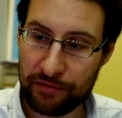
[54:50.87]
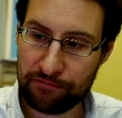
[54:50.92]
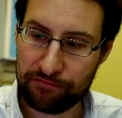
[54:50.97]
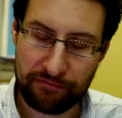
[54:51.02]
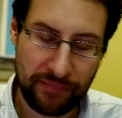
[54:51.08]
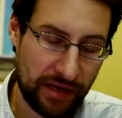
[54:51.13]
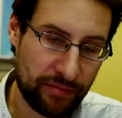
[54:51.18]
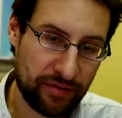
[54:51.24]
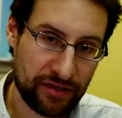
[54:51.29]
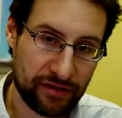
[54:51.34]

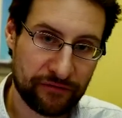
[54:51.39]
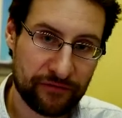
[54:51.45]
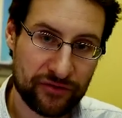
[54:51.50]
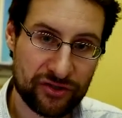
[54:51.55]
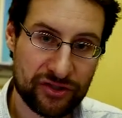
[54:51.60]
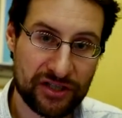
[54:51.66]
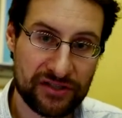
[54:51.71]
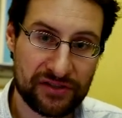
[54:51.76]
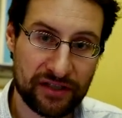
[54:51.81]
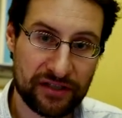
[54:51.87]
maybe even
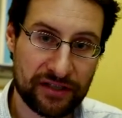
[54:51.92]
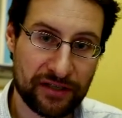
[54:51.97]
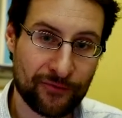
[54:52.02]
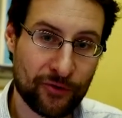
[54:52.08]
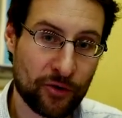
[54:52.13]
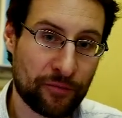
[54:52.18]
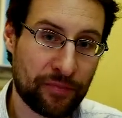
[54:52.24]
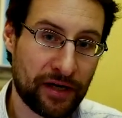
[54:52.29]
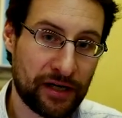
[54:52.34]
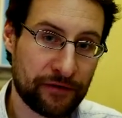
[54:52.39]
just in time
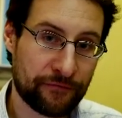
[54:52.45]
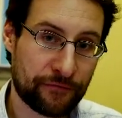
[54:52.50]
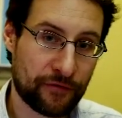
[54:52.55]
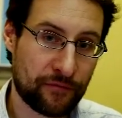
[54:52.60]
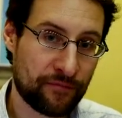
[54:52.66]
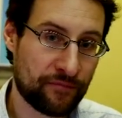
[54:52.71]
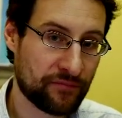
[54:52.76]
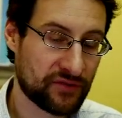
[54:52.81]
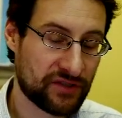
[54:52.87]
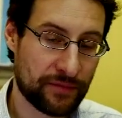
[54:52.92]
compiled
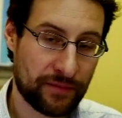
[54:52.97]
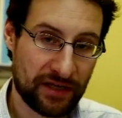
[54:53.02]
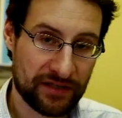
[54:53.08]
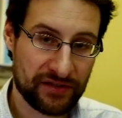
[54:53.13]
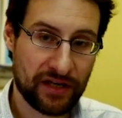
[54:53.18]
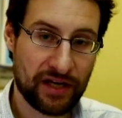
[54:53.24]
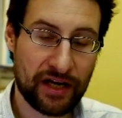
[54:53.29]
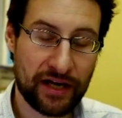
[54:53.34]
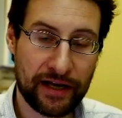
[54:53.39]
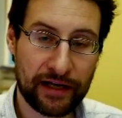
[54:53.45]
from some
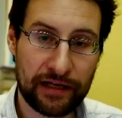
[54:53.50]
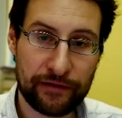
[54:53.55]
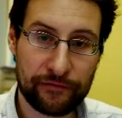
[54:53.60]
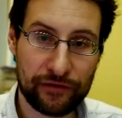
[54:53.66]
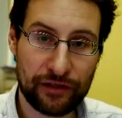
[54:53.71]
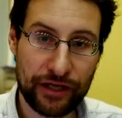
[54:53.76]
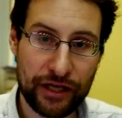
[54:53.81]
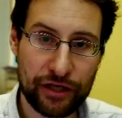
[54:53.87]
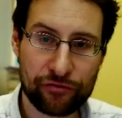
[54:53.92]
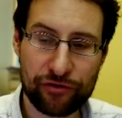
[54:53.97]
other higher level
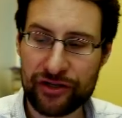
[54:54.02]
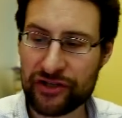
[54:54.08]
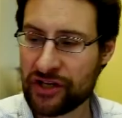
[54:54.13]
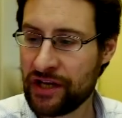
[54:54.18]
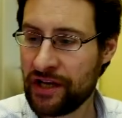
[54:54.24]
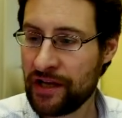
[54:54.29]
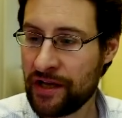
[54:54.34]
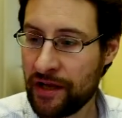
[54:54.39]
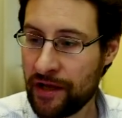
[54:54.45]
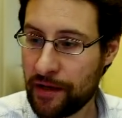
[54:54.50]
language,
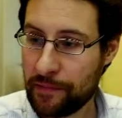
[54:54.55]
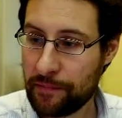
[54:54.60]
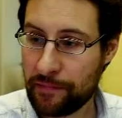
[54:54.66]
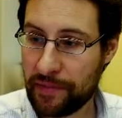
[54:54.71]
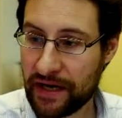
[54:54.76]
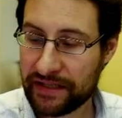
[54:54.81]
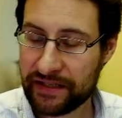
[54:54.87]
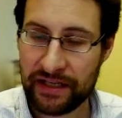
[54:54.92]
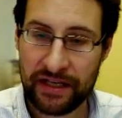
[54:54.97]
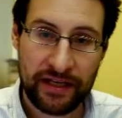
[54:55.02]

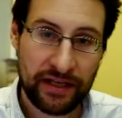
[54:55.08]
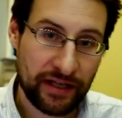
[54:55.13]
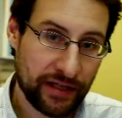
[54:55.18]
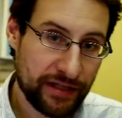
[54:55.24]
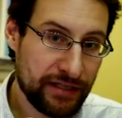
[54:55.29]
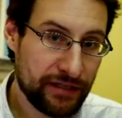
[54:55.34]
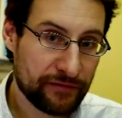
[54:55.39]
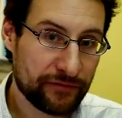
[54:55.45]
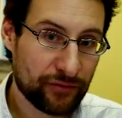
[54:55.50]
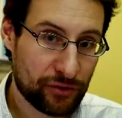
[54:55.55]
but
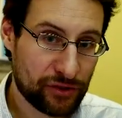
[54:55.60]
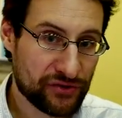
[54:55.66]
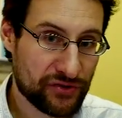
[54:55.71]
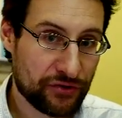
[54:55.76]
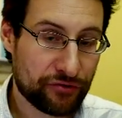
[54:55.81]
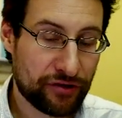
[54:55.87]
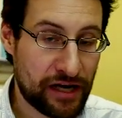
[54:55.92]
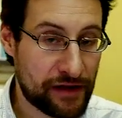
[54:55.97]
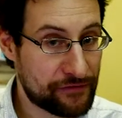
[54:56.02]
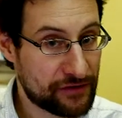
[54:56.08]
even all the
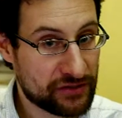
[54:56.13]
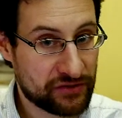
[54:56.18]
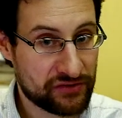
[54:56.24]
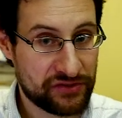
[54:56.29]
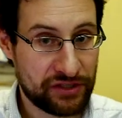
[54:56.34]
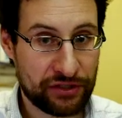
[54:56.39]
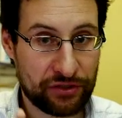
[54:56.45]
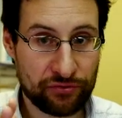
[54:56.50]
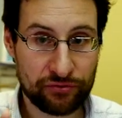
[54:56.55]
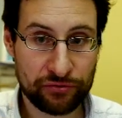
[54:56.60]
drivers, so
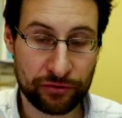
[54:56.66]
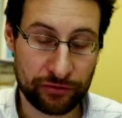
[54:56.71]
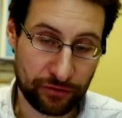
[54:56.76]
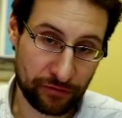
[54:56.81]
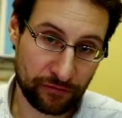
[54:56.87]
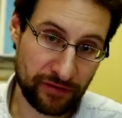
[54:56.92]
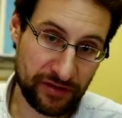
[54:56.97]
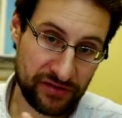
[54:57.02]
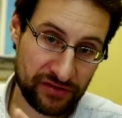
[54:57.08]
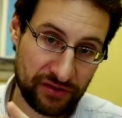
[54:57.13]
that you do not
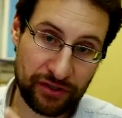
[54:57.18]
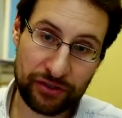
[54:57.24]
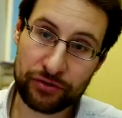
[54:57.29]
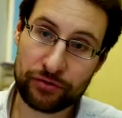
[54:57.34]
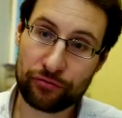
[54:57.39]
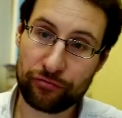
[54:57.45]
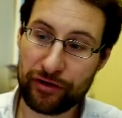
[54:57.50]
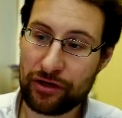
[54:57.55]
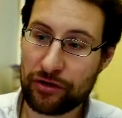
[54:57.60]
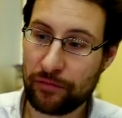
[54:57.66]
always need to
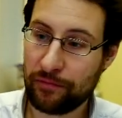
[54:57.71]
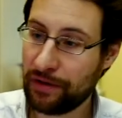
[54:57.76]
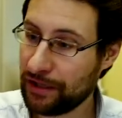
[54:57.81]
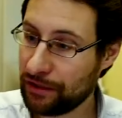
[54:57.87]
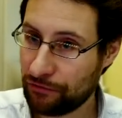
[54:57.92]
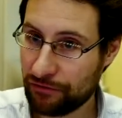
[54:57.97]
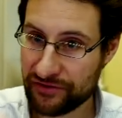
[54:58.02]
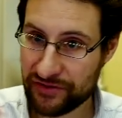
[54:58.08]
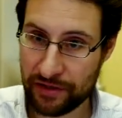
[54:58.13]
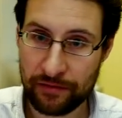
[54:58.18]
recompile
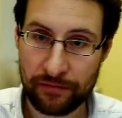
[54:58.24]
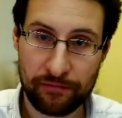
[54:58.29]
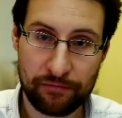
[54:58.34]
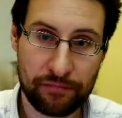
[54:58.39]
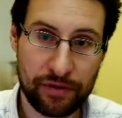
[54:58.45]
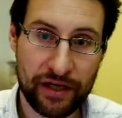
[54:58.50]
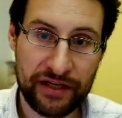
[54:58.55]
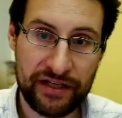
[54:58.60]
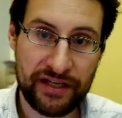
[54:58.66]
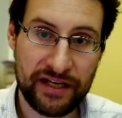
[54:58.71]
all the
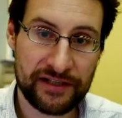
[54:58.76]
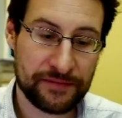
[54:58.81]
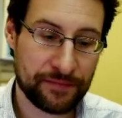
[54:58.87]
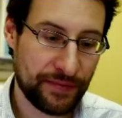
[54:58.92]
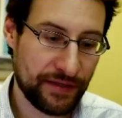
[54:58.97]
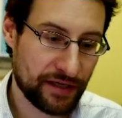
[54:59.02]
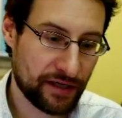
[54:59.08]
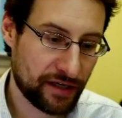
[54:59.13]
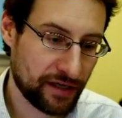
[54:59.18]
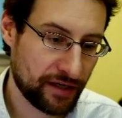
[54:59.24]
bloody
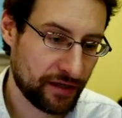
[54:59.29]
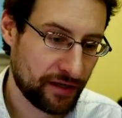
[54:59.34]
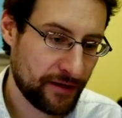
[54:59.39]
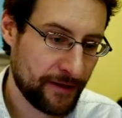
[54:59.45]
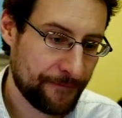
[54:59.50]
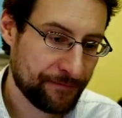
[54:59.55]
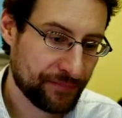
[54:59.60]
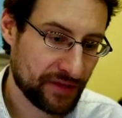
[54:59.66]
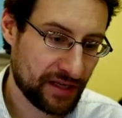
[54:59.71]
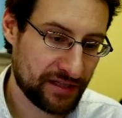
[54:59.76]
SPI
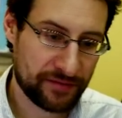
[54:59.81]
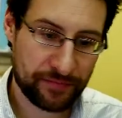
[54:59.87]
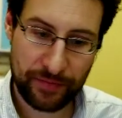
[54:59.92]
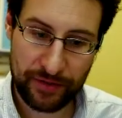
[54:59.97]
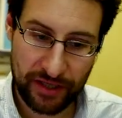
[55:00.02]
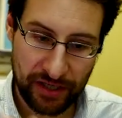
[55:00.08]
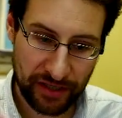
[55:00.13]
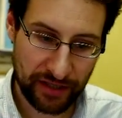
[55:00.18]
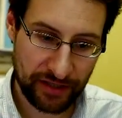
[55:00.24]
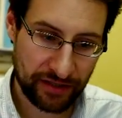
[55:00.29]

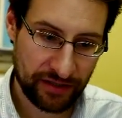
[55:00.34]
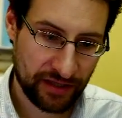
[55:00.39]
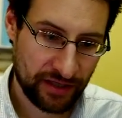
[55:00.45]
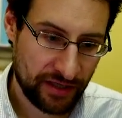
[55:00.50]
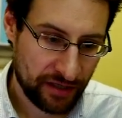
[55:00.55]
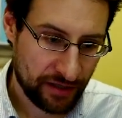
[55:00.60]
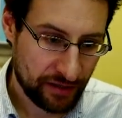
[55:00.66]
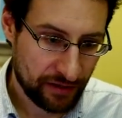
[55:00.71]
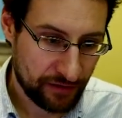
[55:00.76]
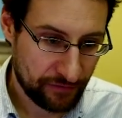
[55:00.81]
and
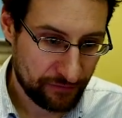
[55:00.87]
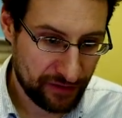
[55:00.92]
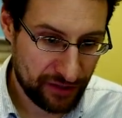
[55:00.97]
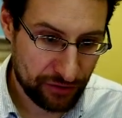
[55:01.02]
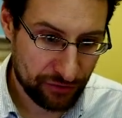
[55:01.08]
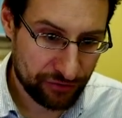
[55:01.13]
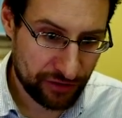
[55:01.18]
video